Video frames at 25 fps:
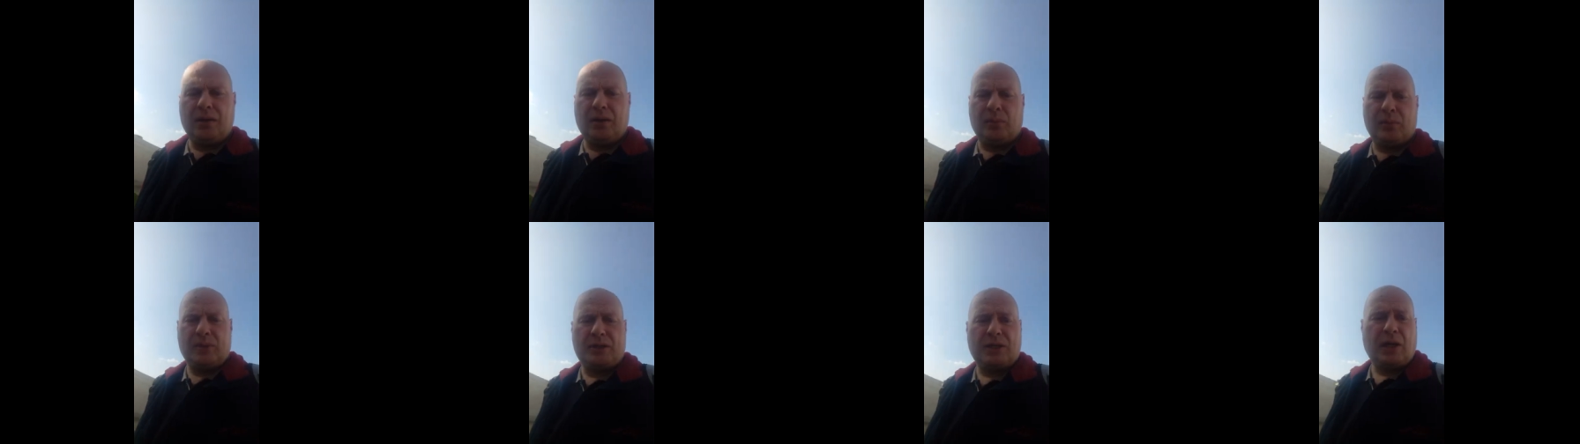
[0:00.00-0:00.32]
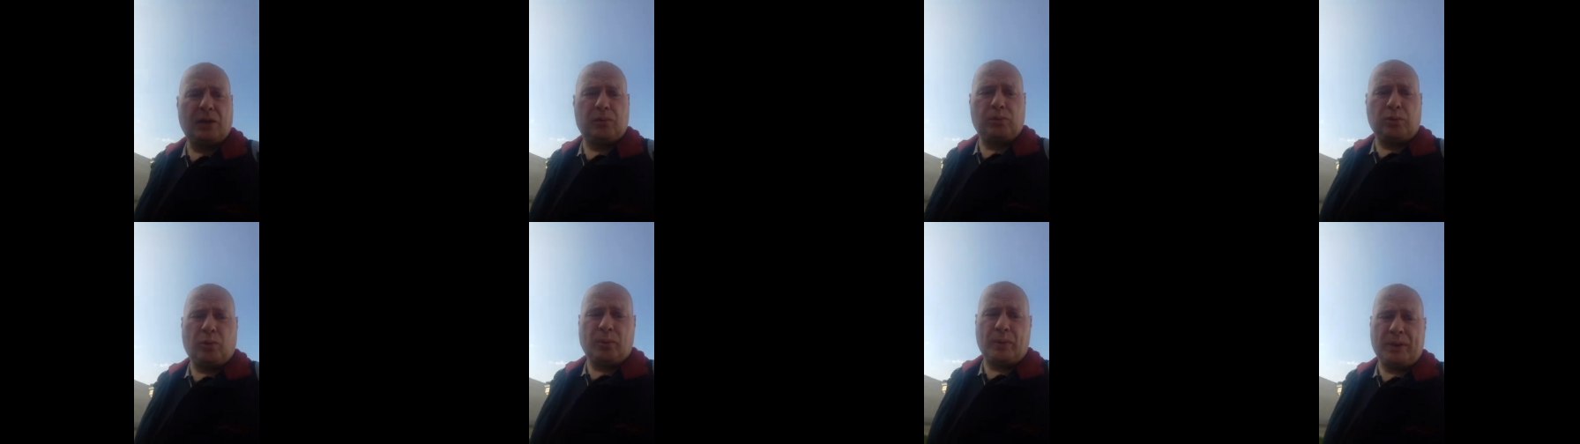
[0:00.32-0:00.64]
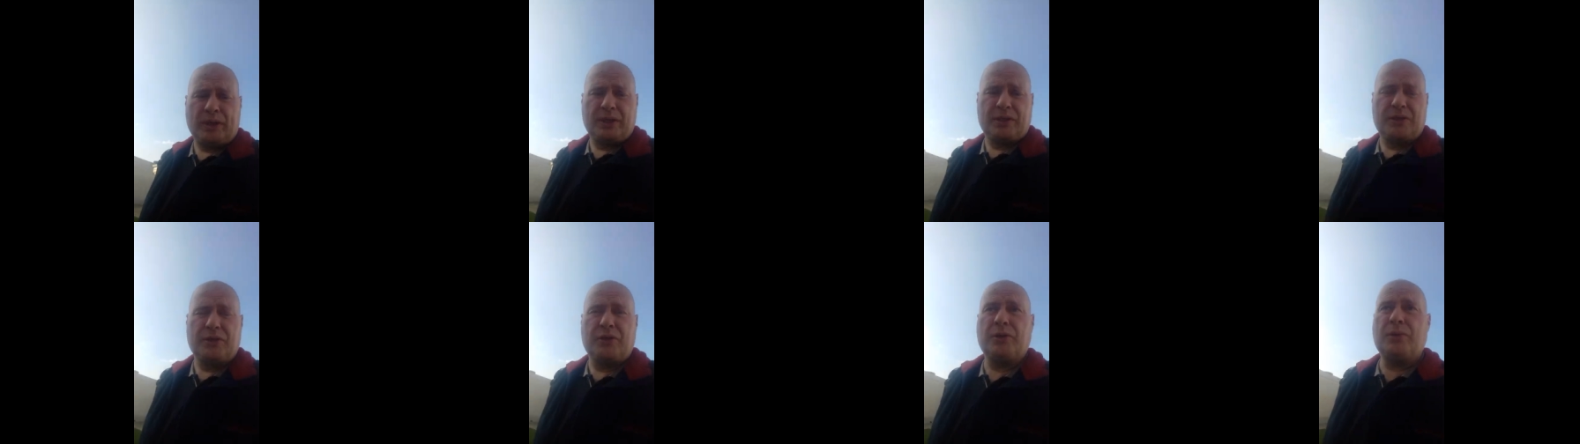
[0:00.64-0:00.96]
We're told what we
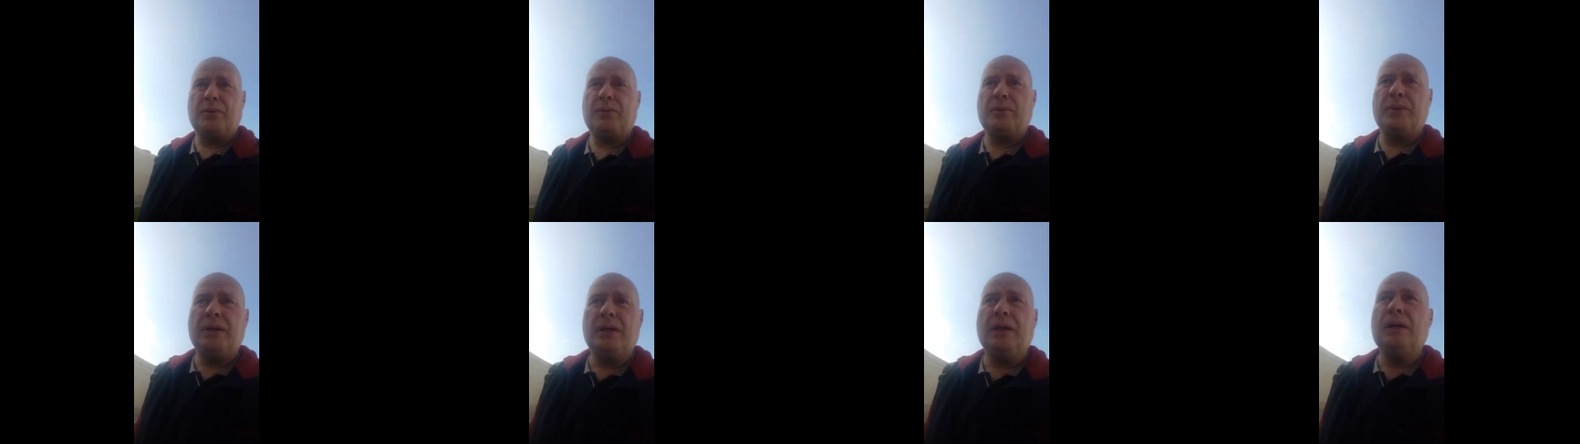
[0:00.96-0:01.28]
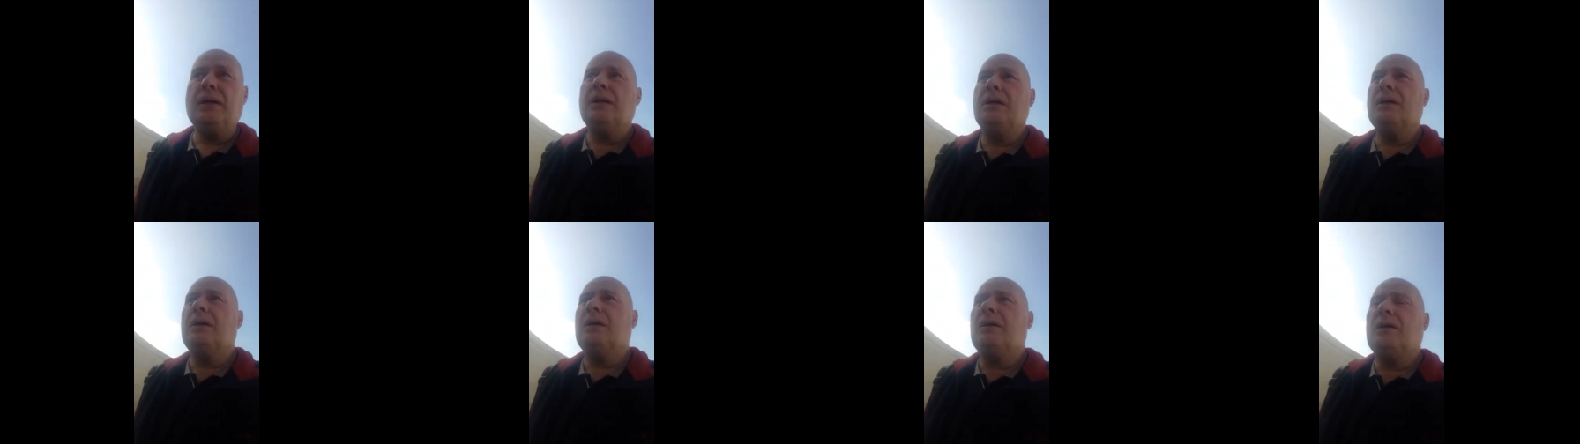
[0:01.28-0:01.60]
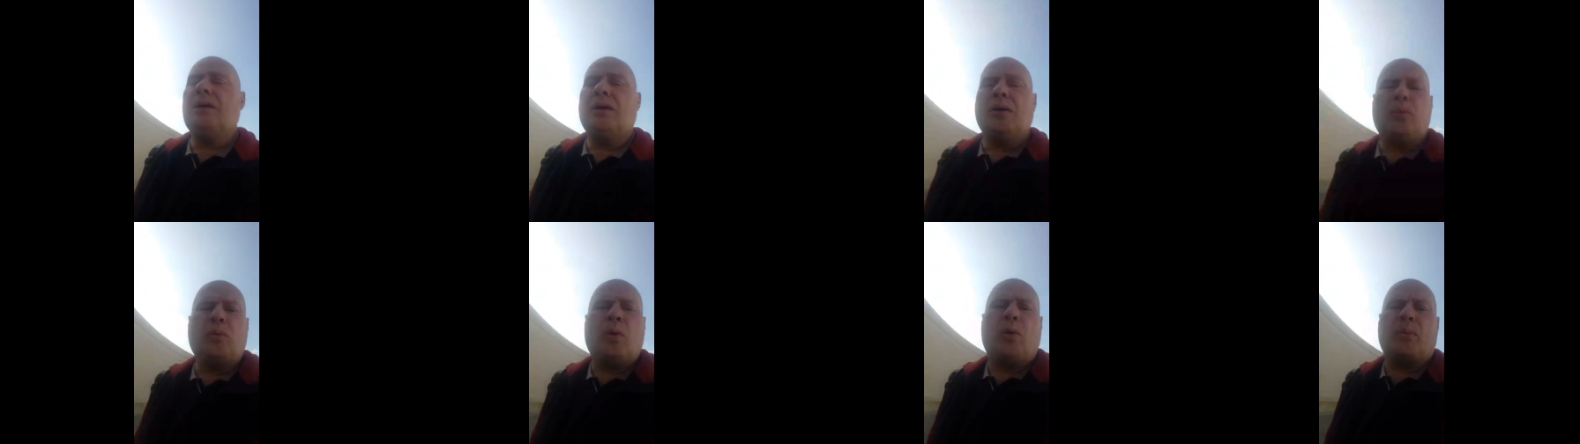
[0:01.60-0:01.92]
can do,
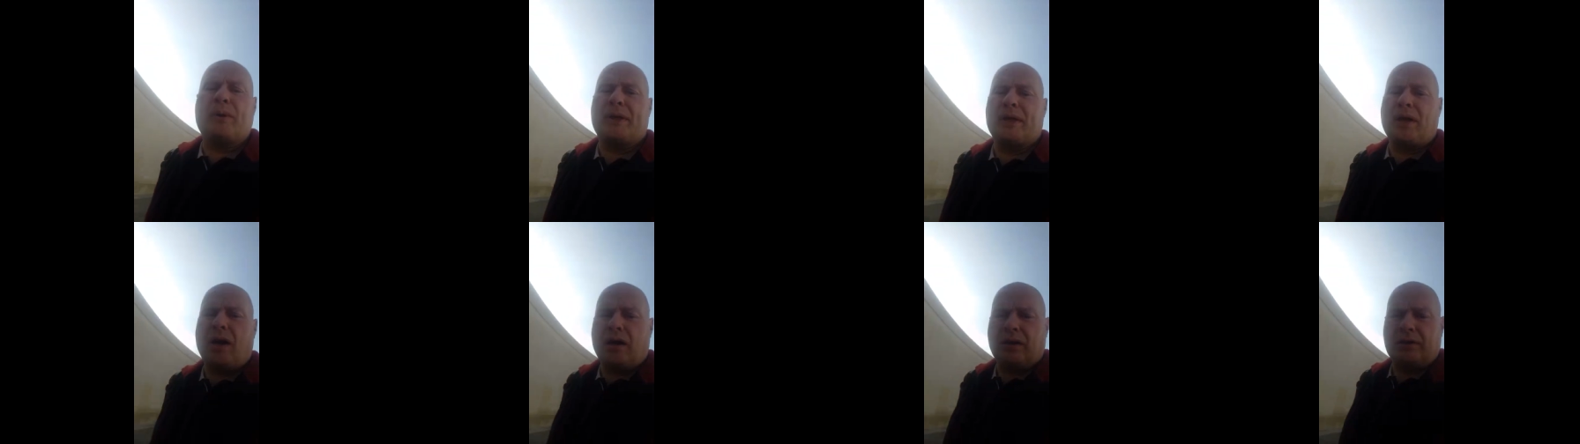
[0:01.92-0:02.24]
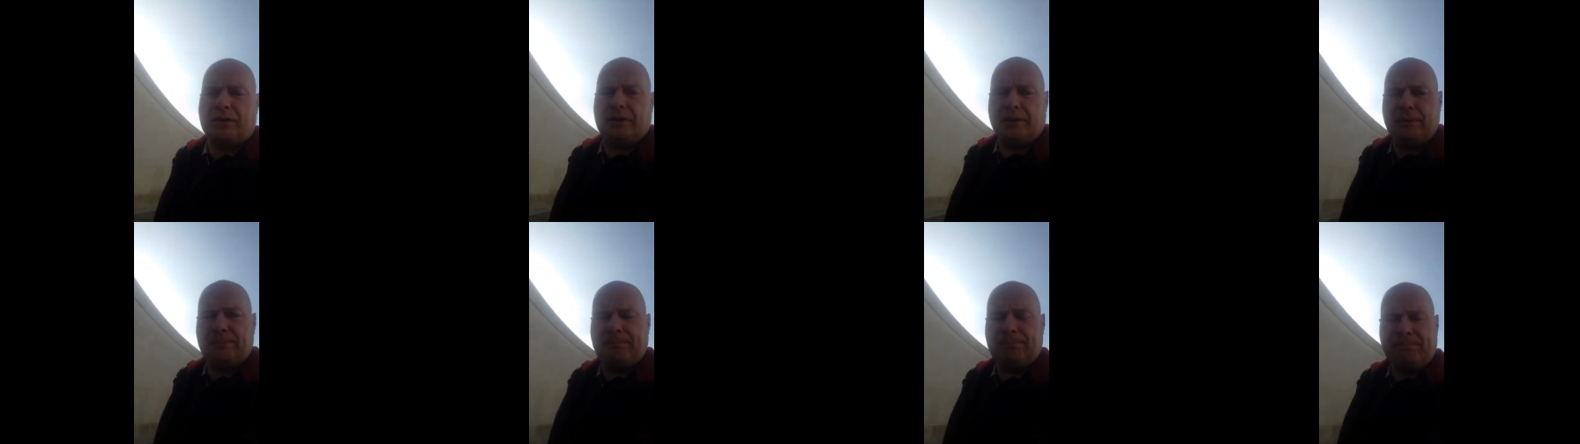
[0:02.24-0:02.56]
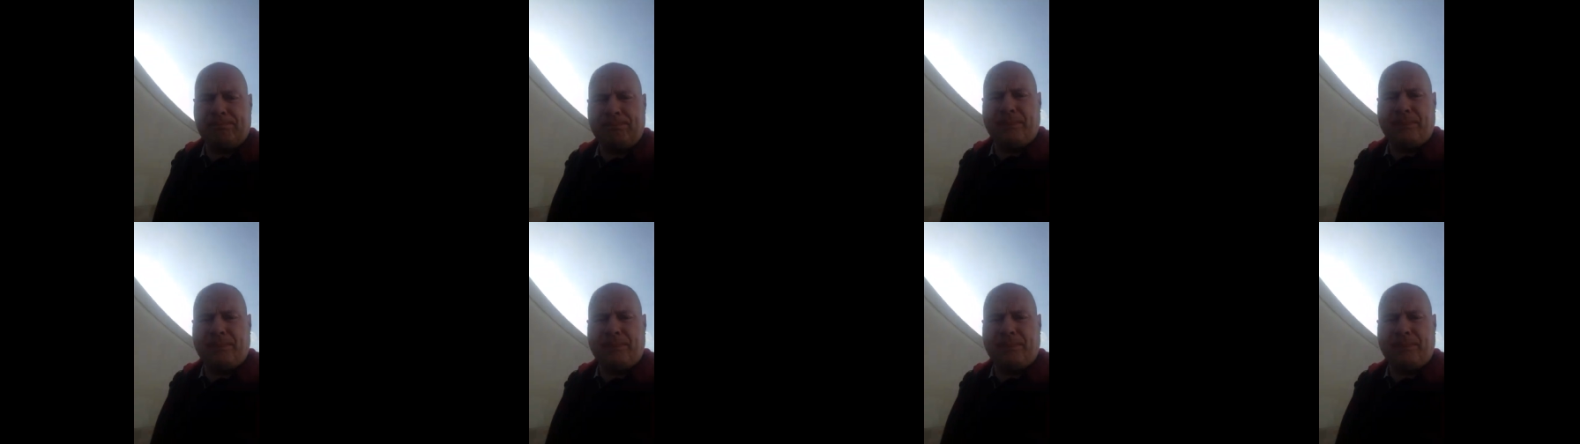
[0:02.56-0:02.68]
what we can't do.